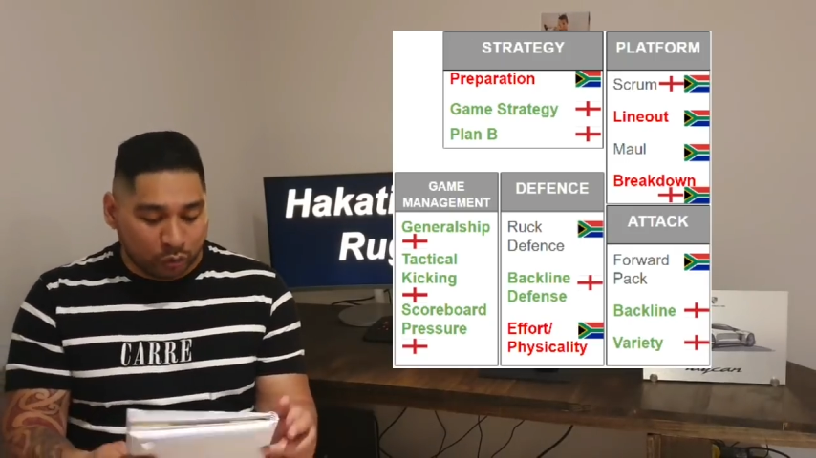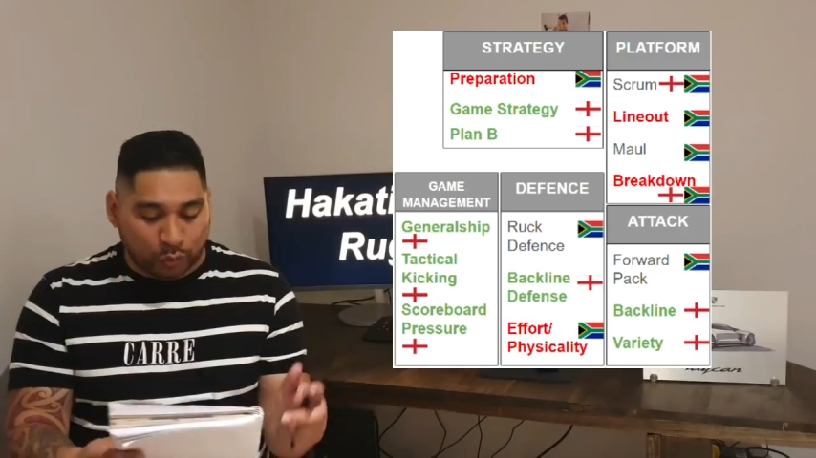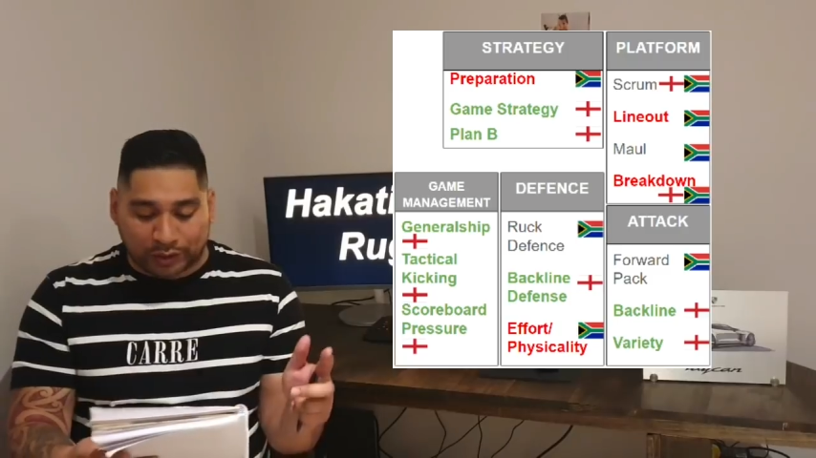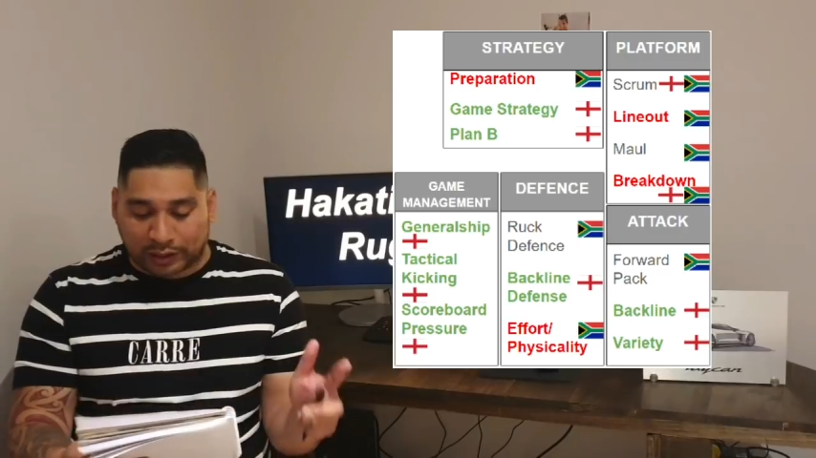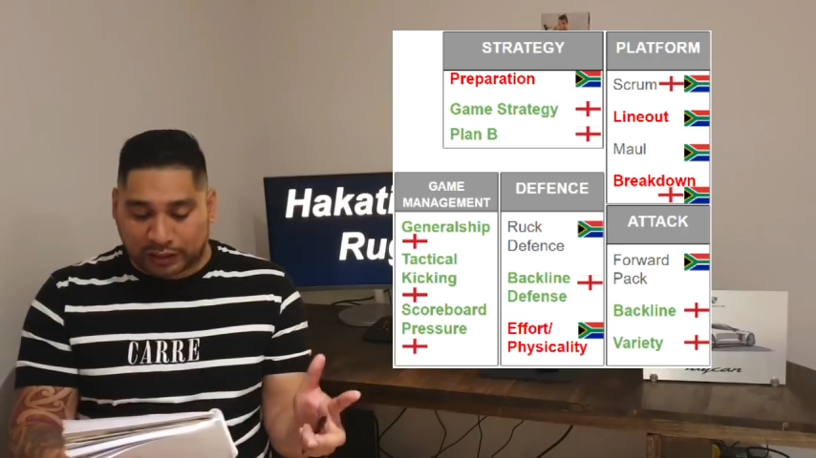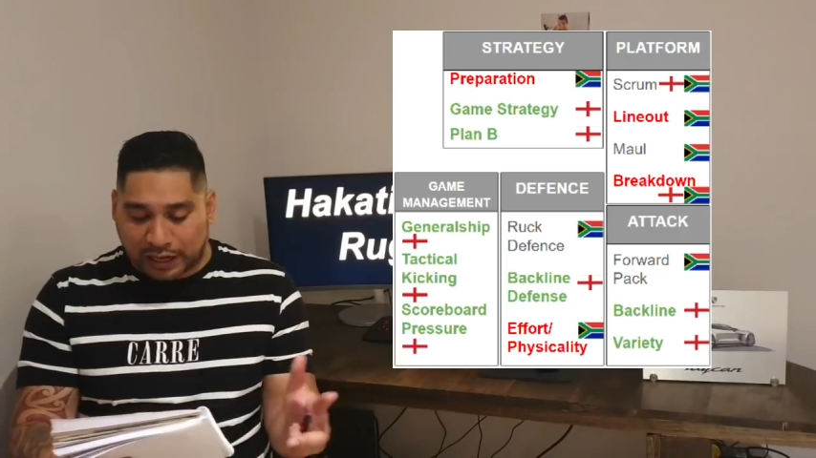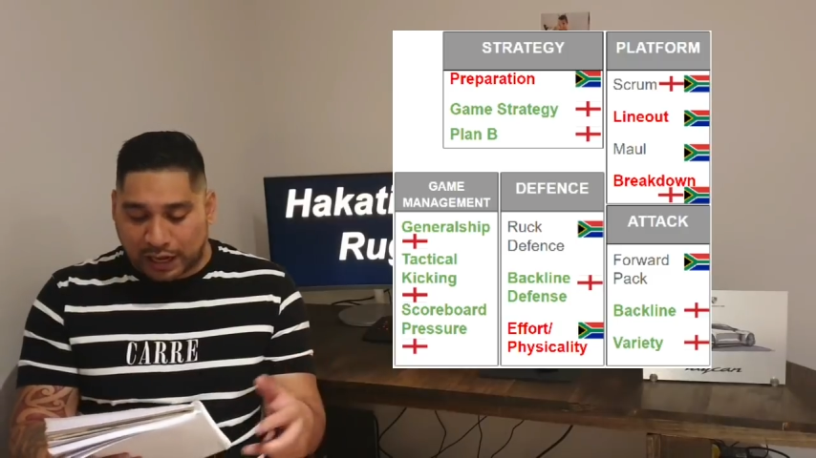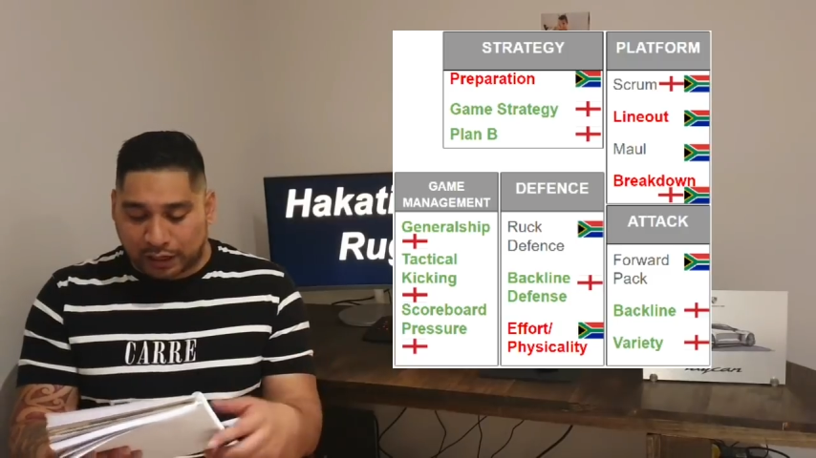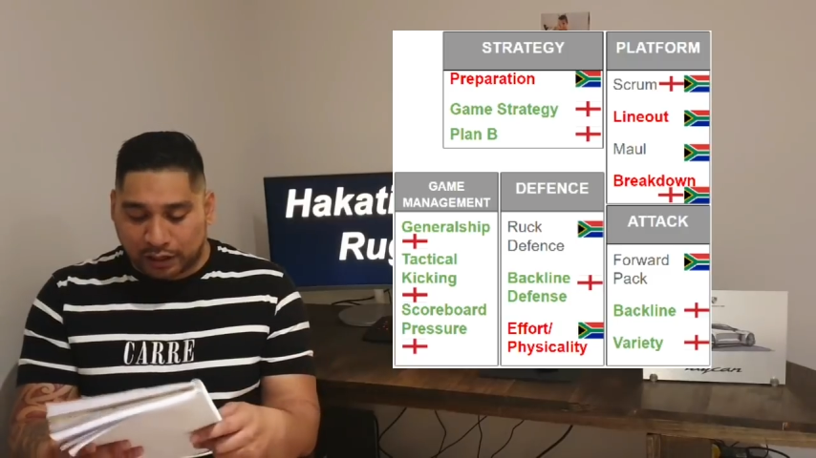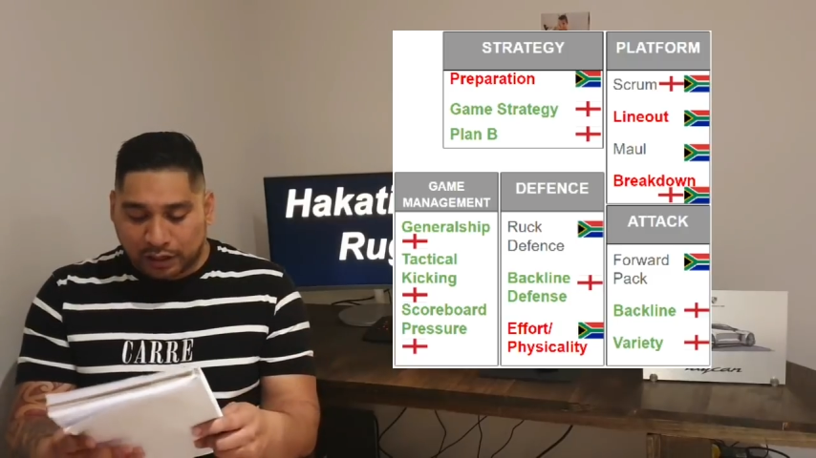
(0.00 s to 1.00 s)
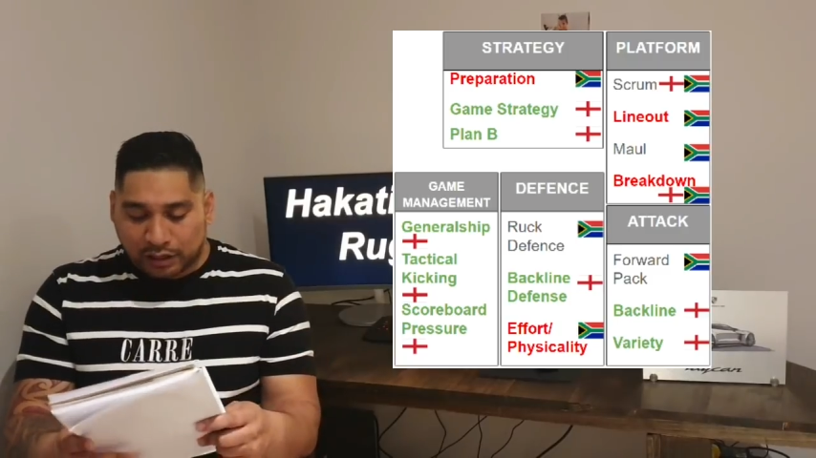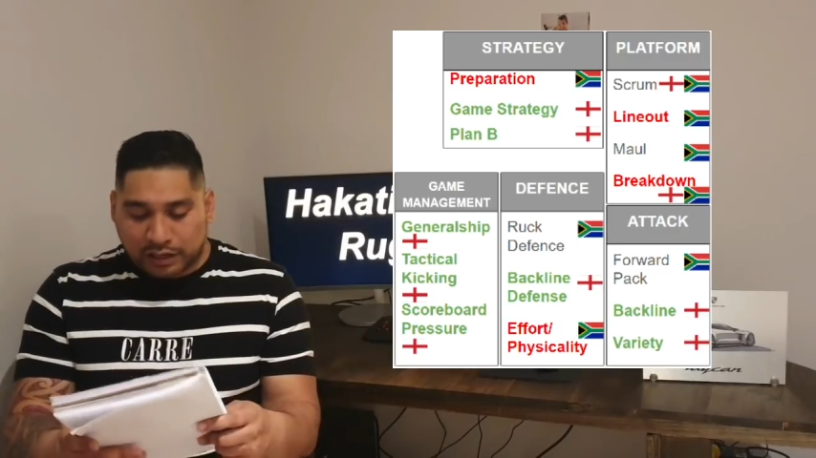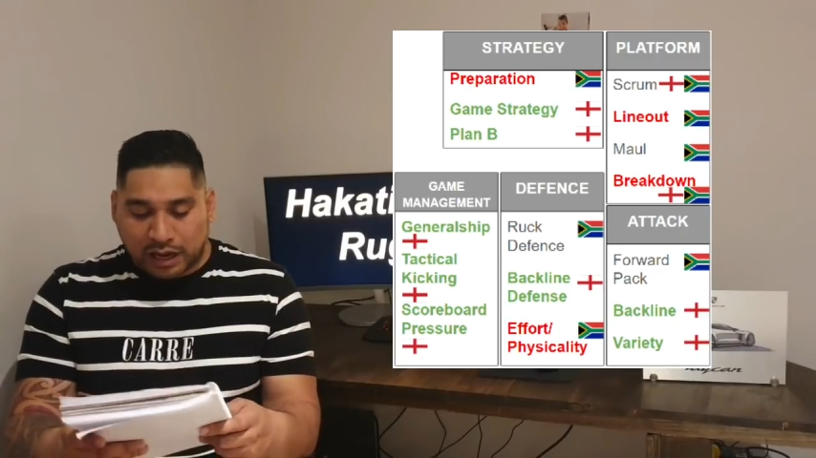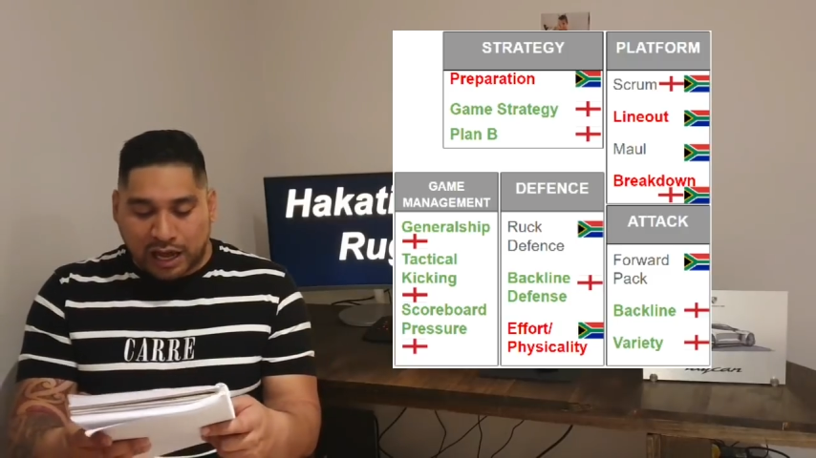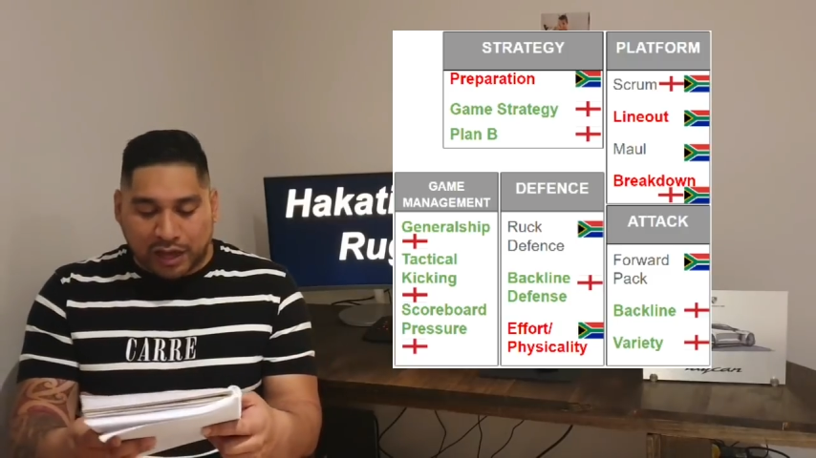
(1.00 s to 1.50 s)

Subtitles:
where they can. Now,